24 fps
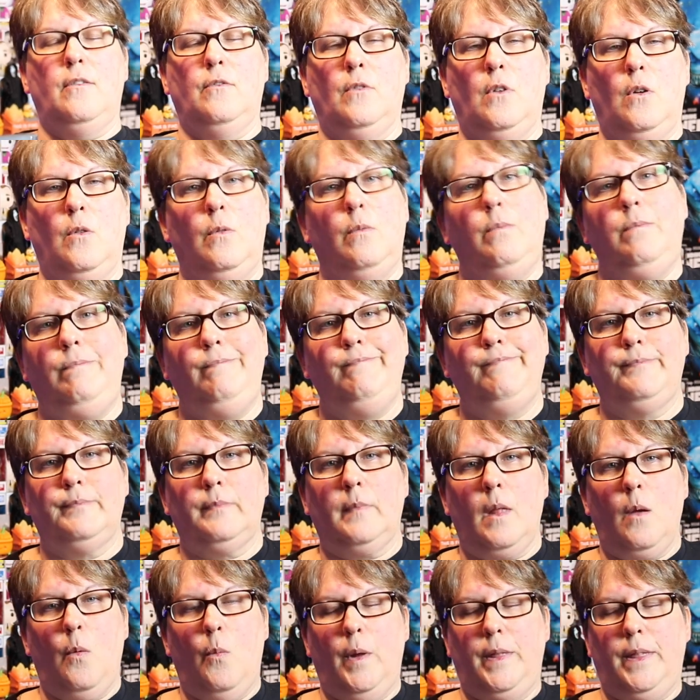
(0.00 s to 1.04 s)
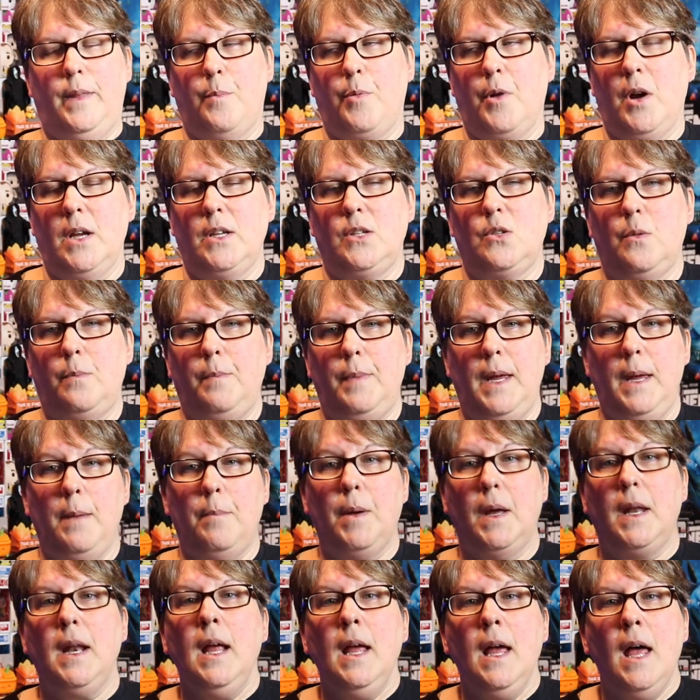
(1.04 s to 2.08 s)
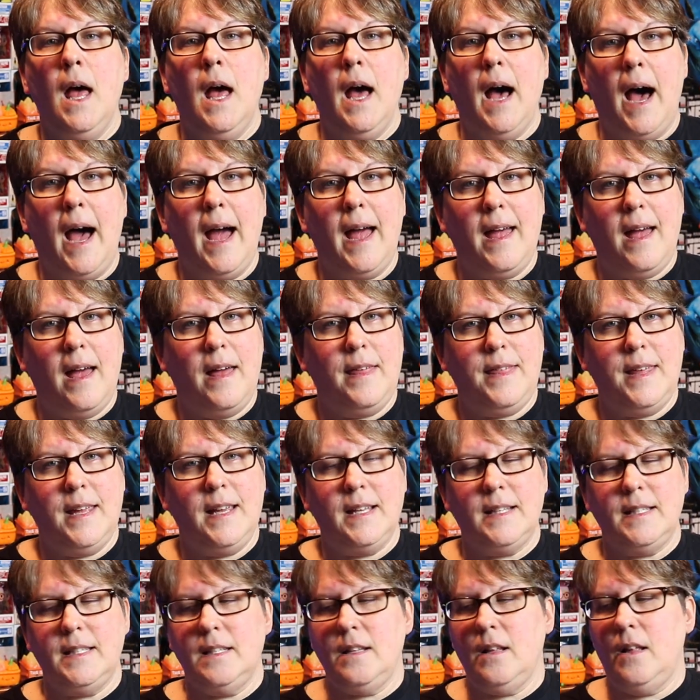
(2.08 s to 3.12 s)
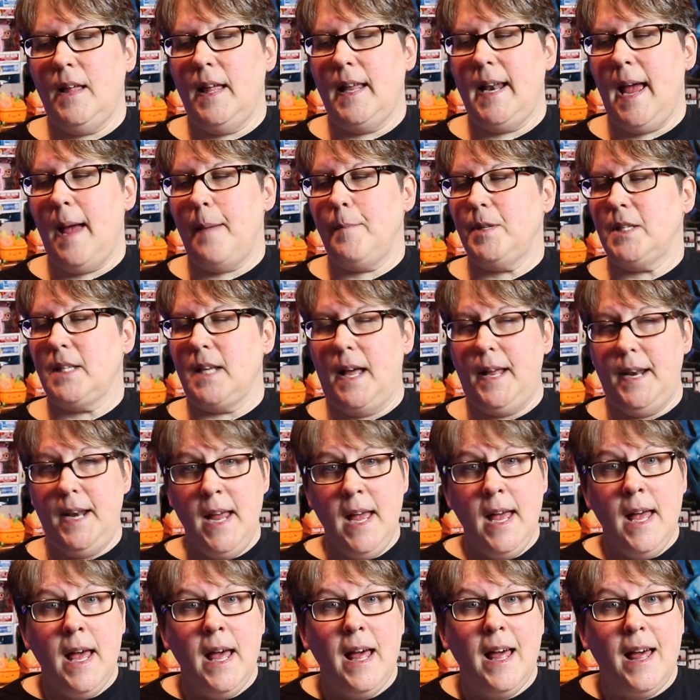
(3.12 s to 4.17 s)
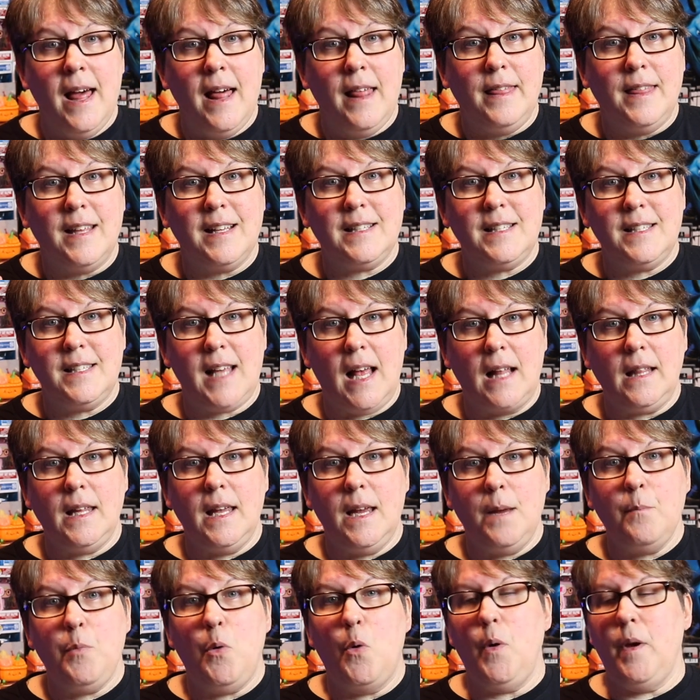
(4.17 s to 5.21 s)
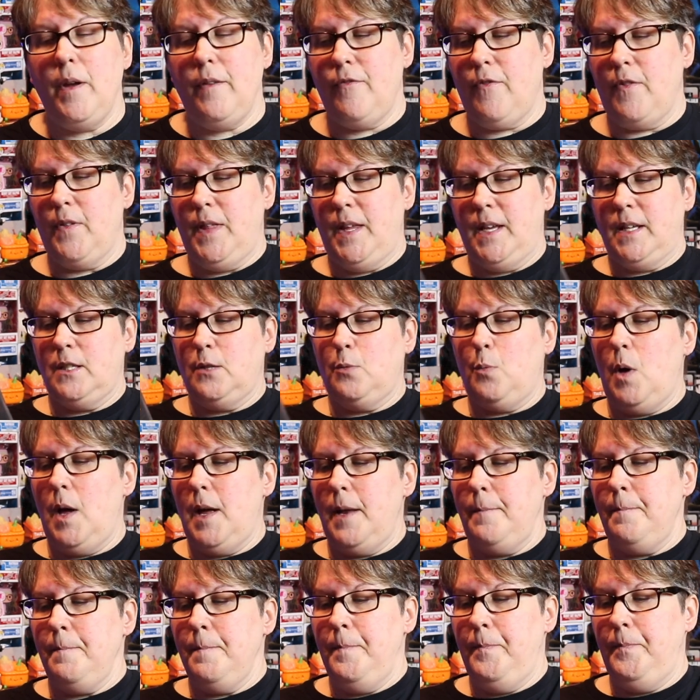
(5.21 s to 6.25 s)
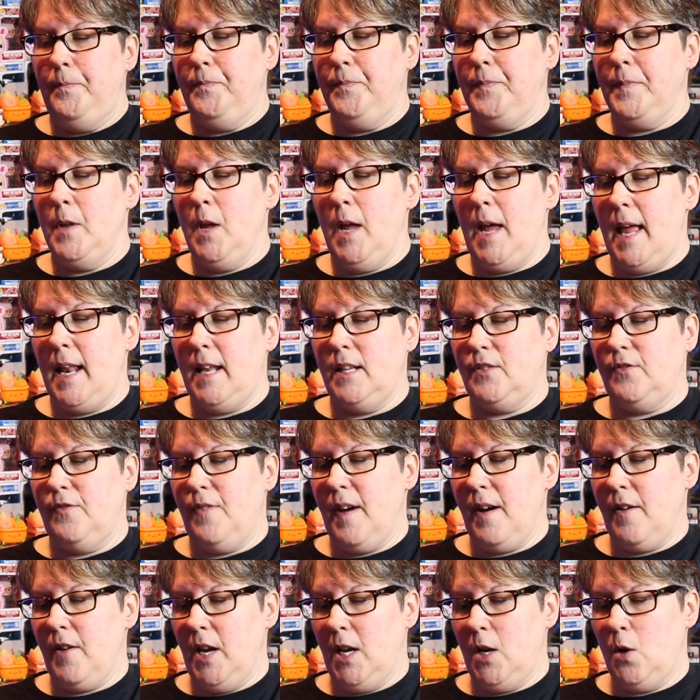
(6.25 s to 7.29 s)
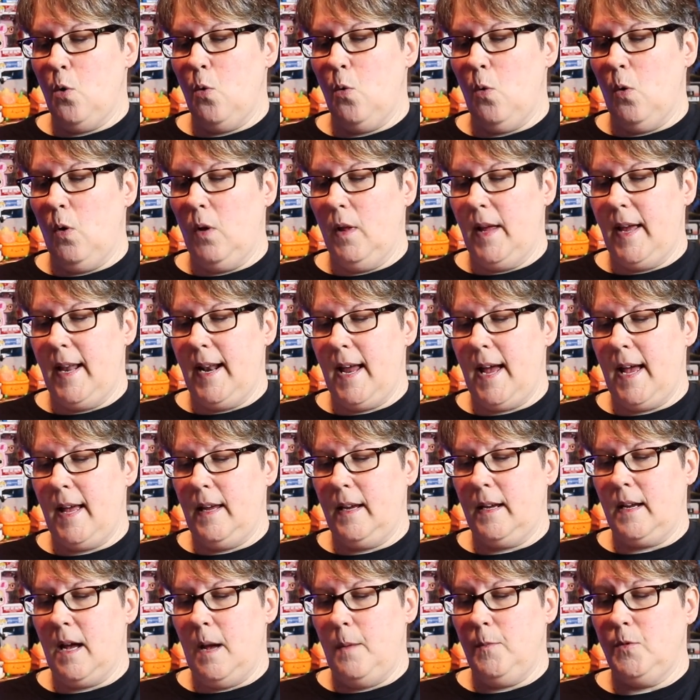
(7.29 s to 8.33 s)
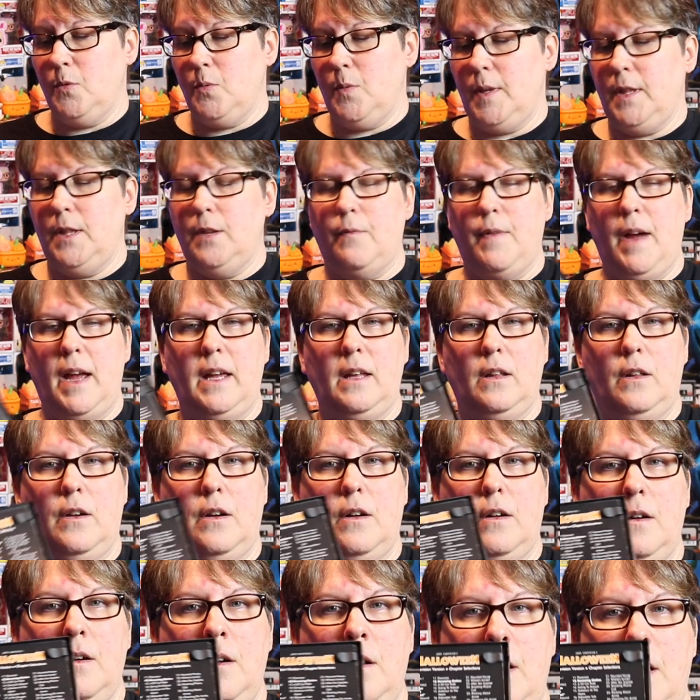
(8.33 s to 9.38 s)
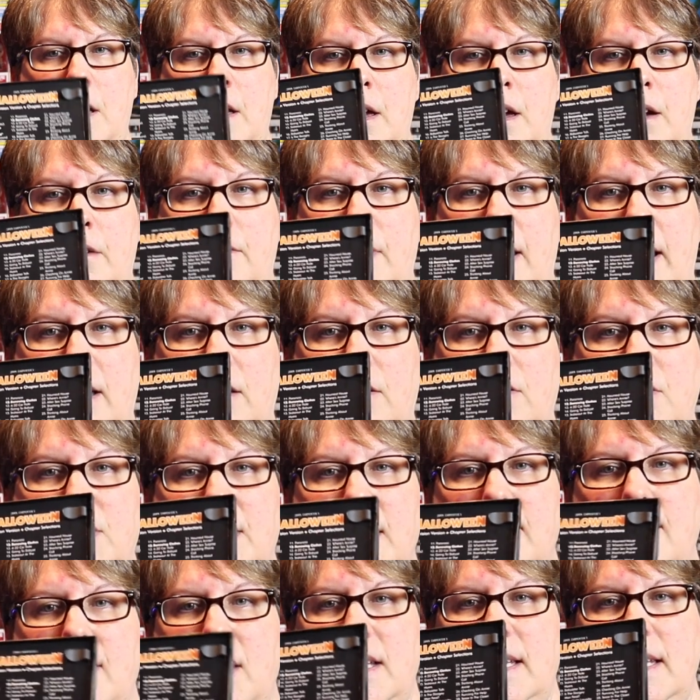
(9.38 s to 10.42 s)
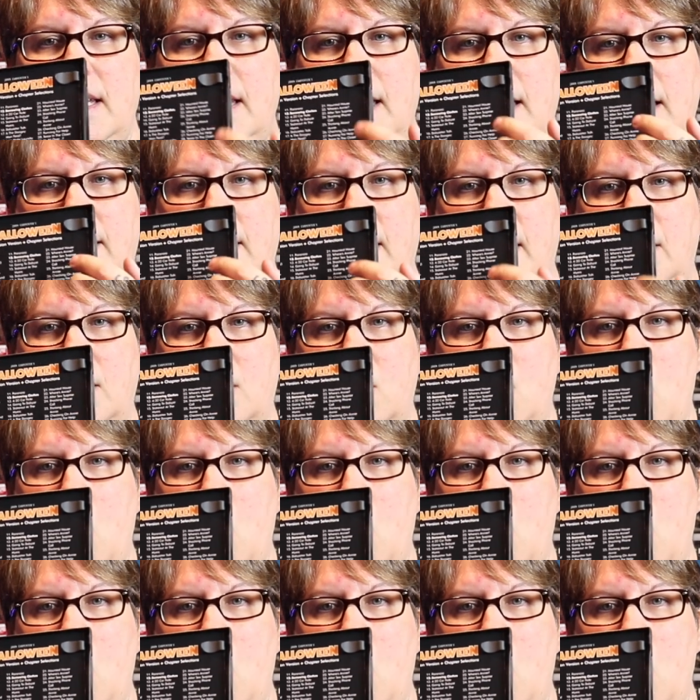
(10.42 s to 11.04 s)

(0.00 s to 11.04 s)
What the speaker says: don't know what the price would be, but I think it's still on Amazon. The selling point for this one, and it's very cool, it comes with the regular DVD and then the